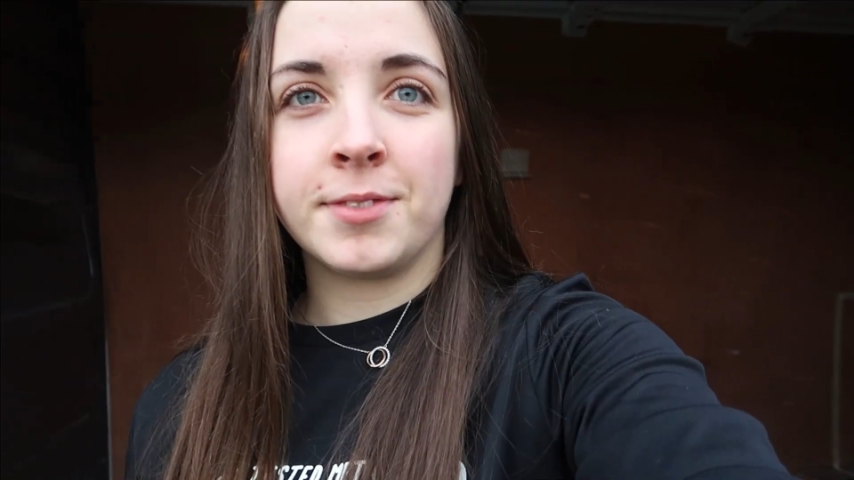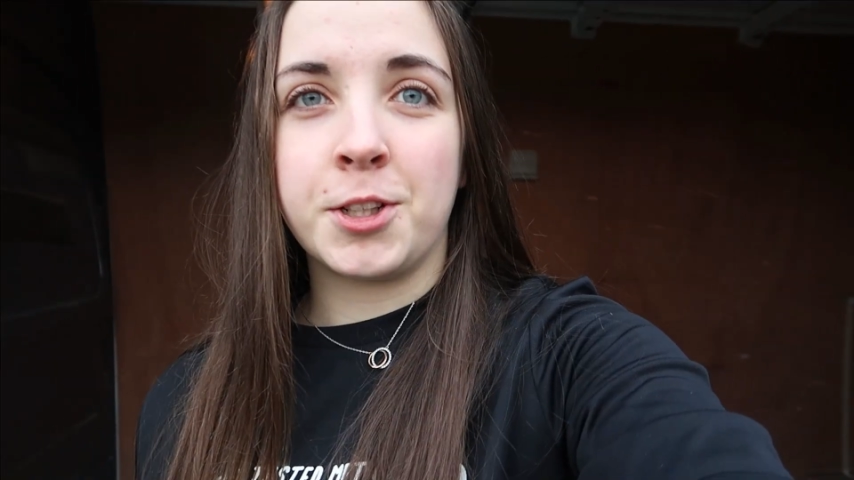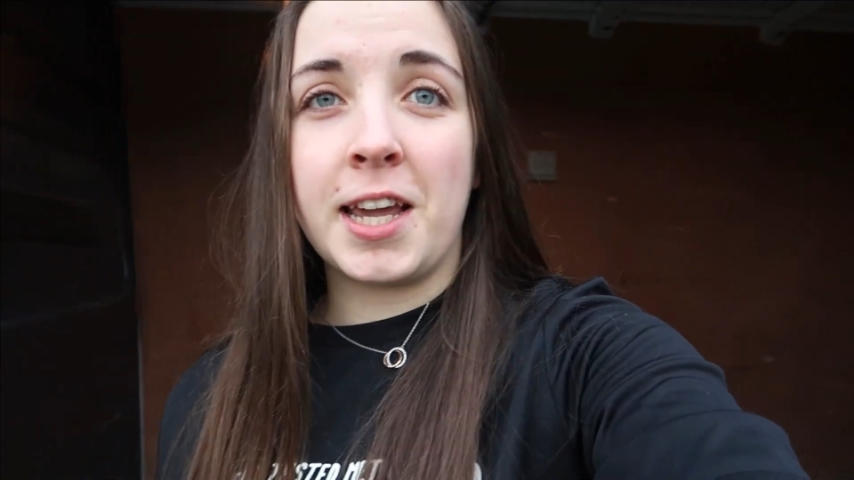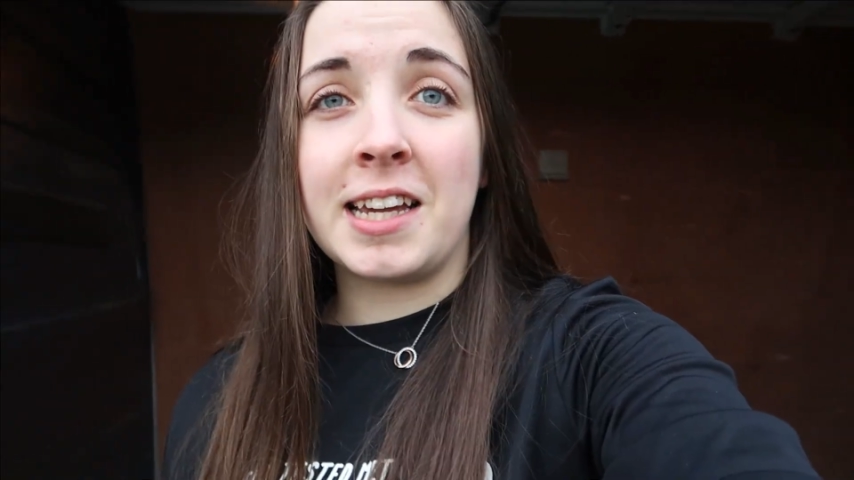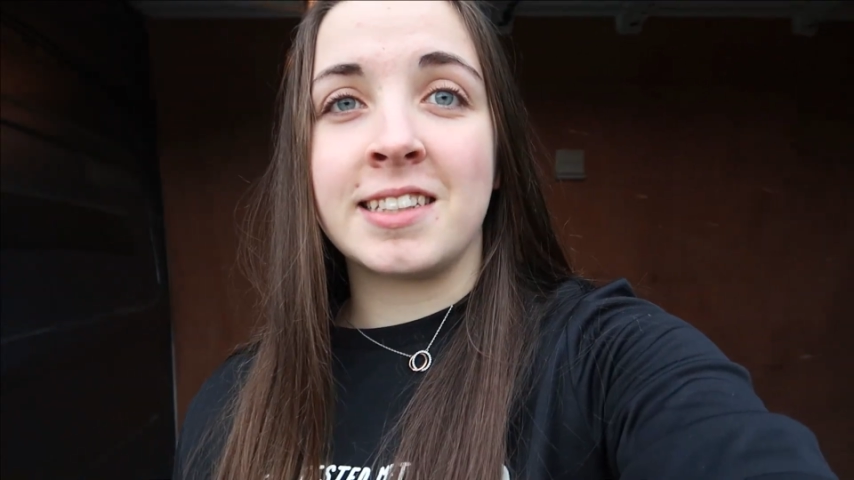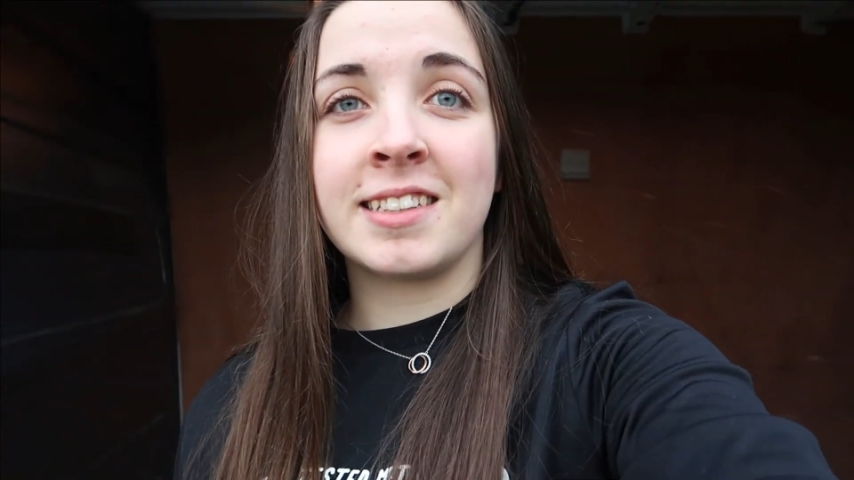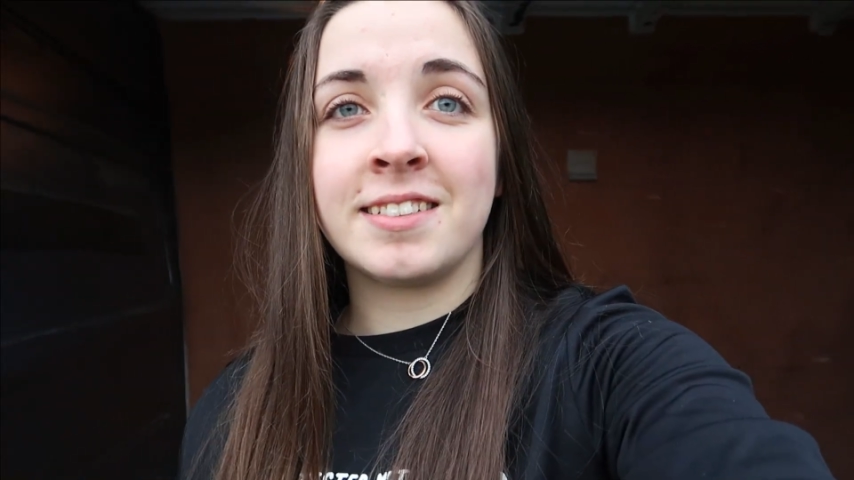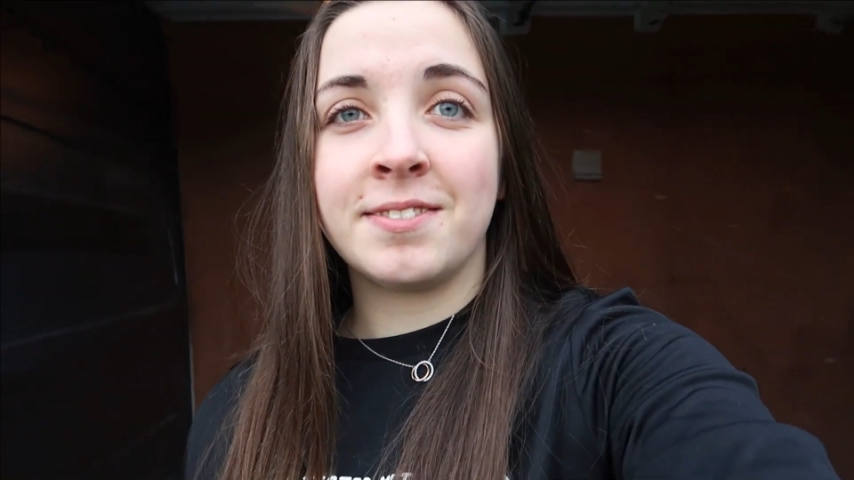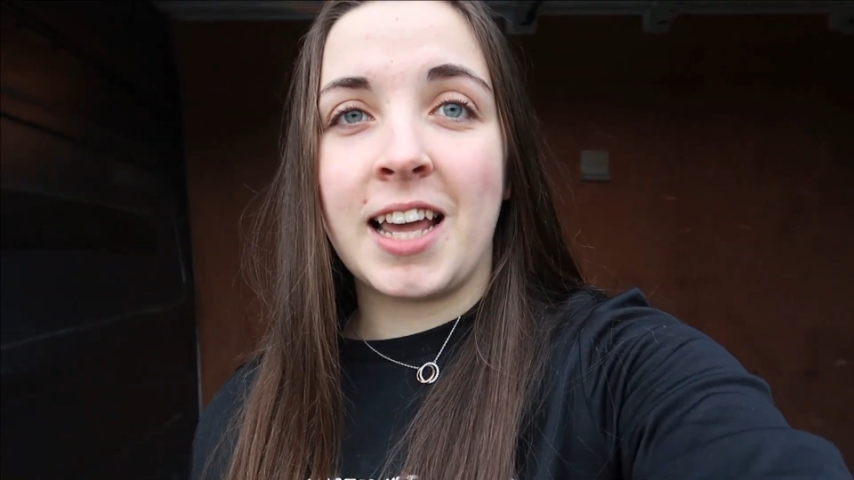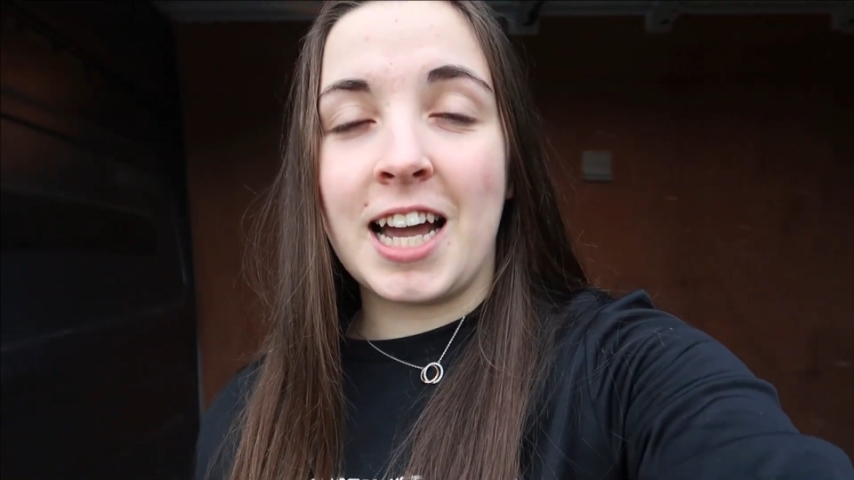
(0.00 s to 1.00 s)
So yes,
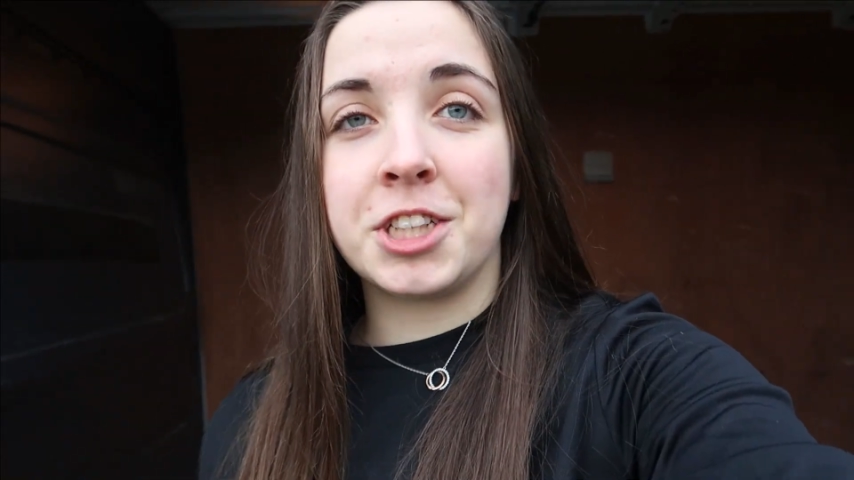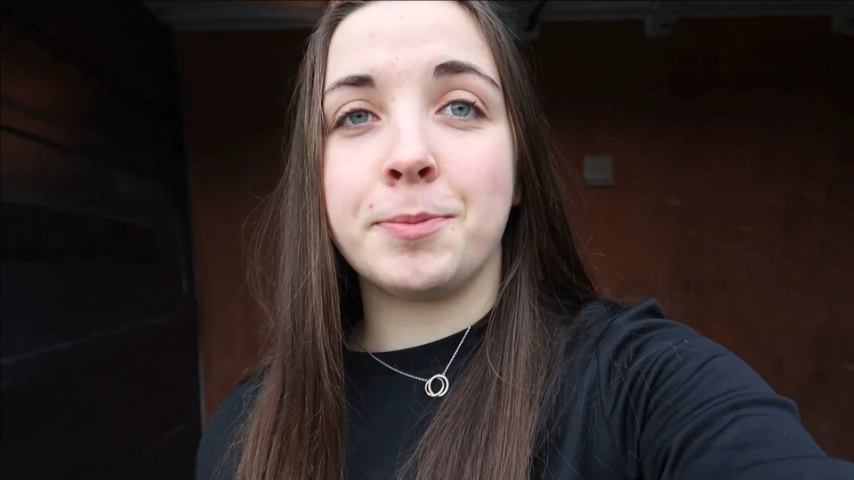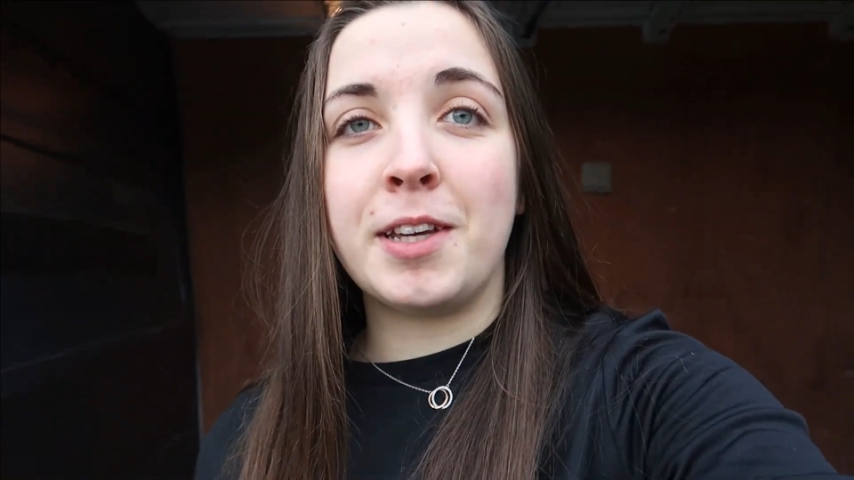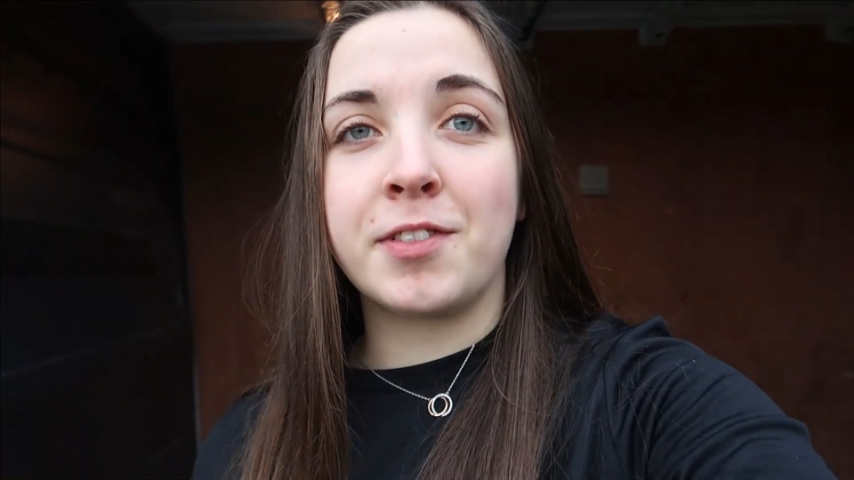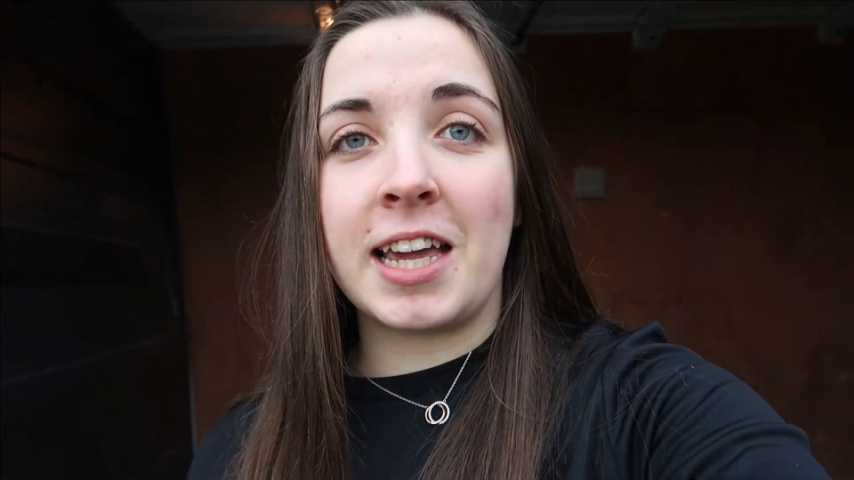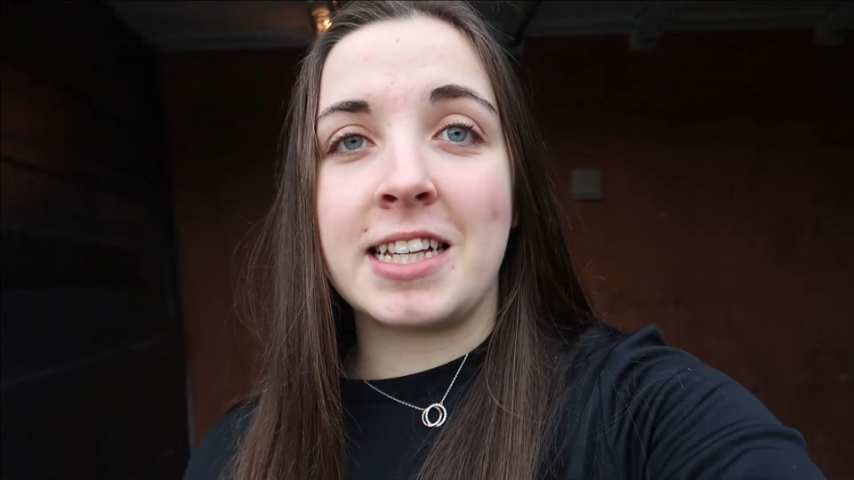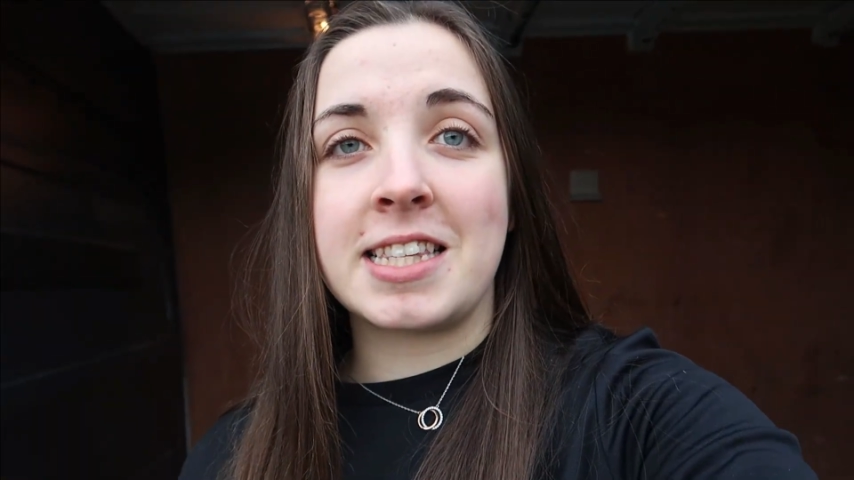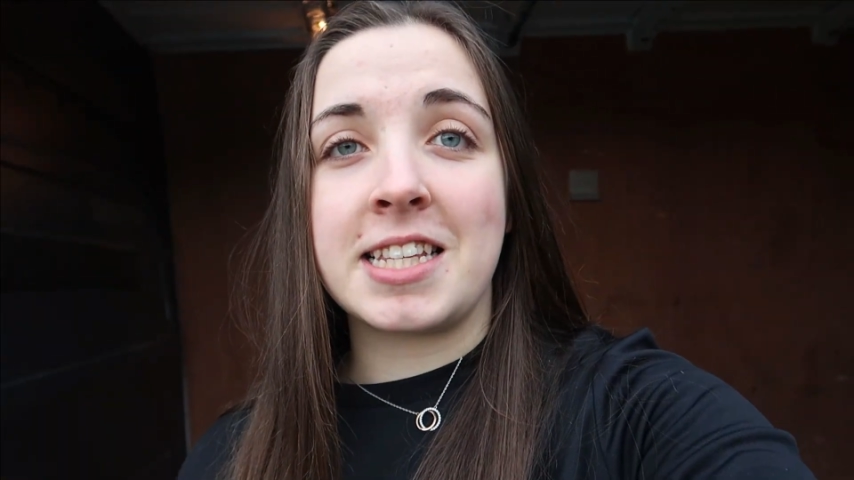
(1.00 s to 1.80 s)
as you might have guessed,